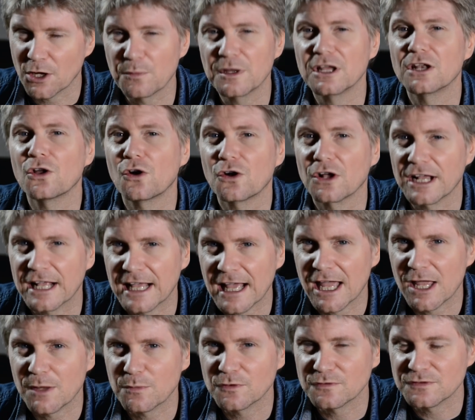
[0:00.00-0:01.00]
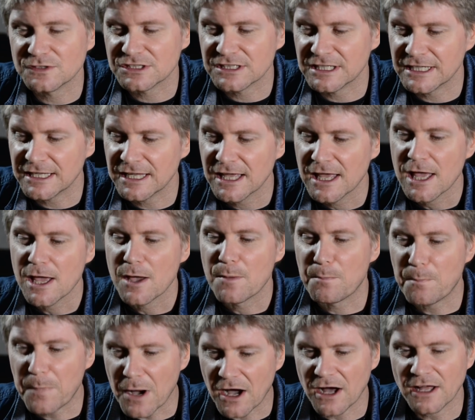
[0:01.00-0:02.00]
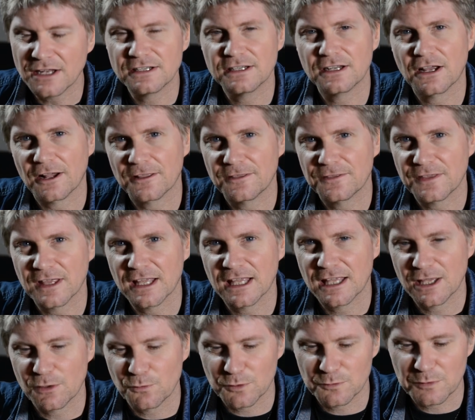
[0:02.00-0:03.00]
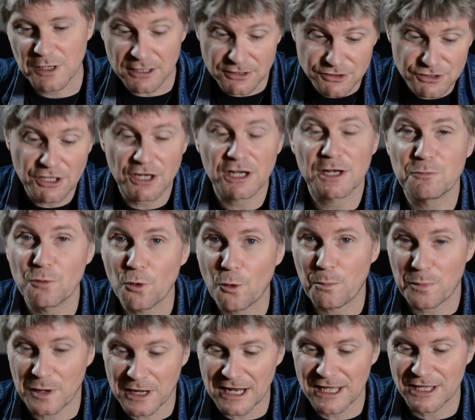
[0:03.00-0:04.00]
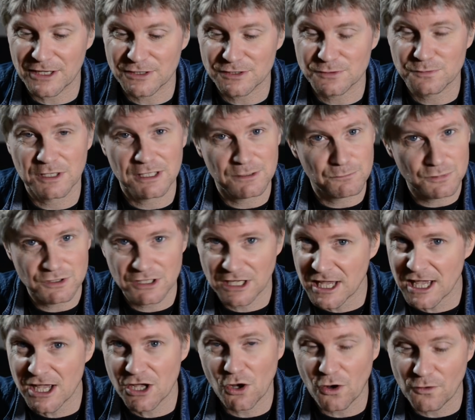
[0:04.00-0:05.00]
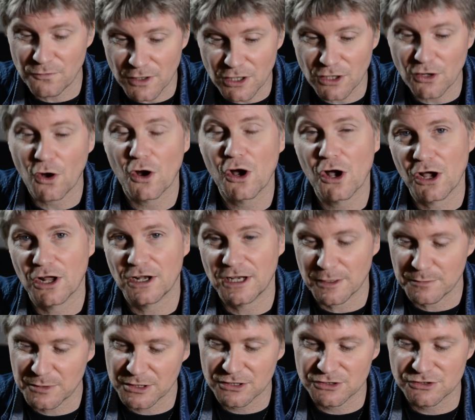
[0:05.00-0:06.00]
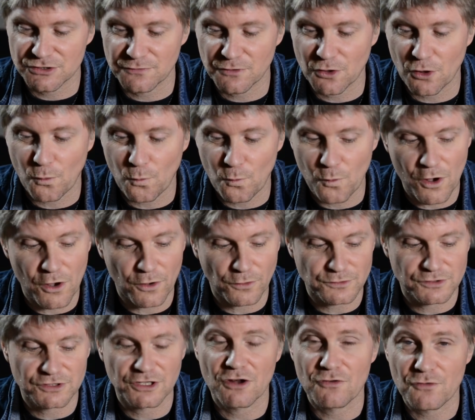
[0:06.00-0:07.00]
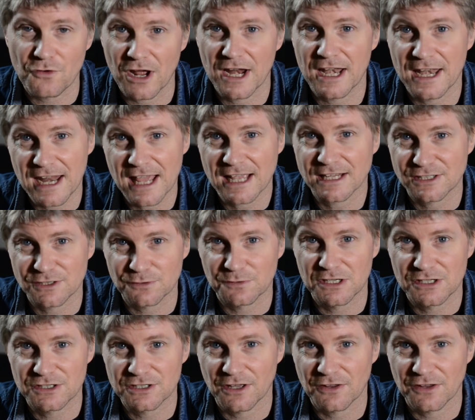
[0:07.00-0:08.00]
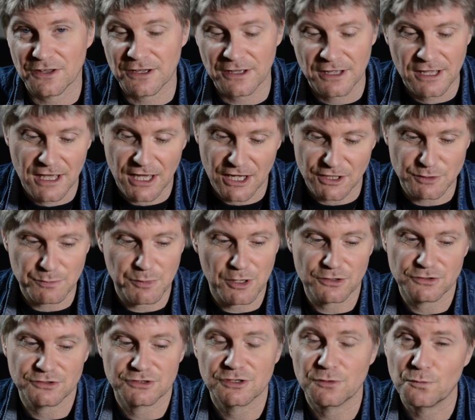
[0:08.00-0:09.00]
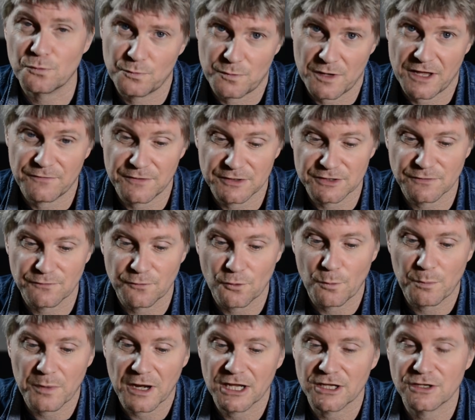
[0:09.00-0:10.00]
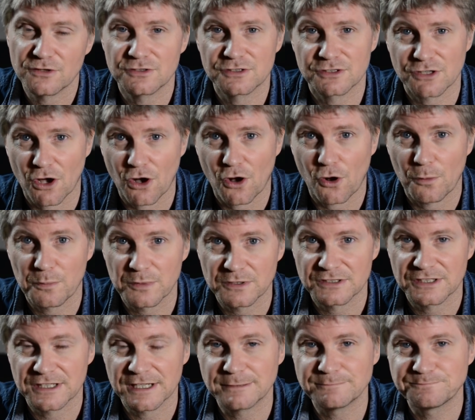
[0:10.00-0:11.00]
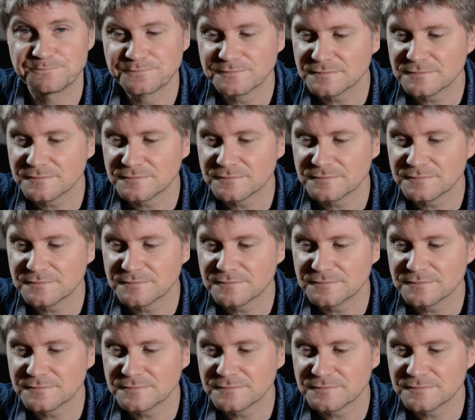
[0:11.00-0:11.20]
It would be a longer game, obviously. But I think it would, and certainly more players, it would kick off a lot earlier because you've got worlds that are right next to each other, as opposed to if it's a 4-player, you start opposite.